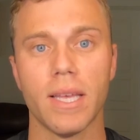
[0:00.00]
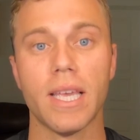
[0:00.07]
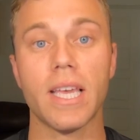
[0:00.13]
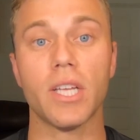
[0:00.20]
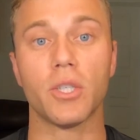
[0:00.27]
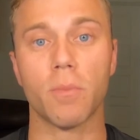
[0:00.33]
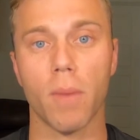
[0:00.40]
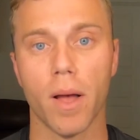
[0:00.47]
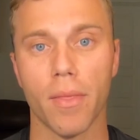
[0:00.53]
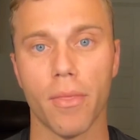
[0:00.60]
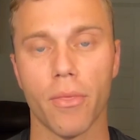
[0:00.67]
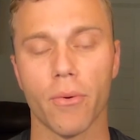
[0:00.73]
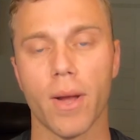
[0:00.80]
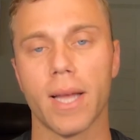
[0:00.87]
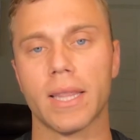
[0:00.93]
each
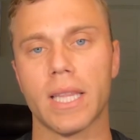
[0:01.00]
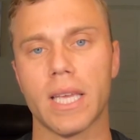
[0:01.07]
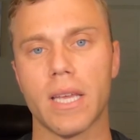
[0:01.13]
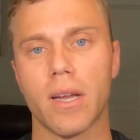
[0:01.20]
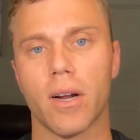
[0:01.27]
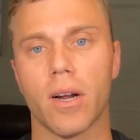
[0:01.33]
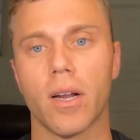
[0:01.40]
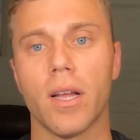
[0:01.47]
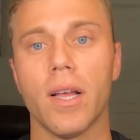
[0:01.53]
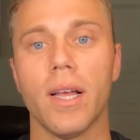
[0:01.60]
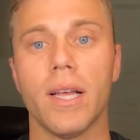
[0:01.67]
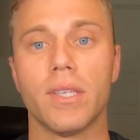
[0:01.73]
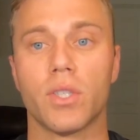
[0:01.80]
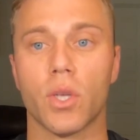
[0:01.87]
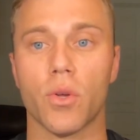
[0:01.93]
month throughout the year,
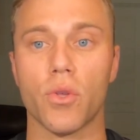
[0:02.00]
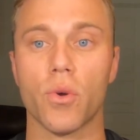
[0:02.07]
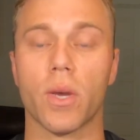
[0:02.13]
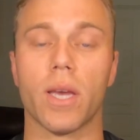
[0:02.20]
so you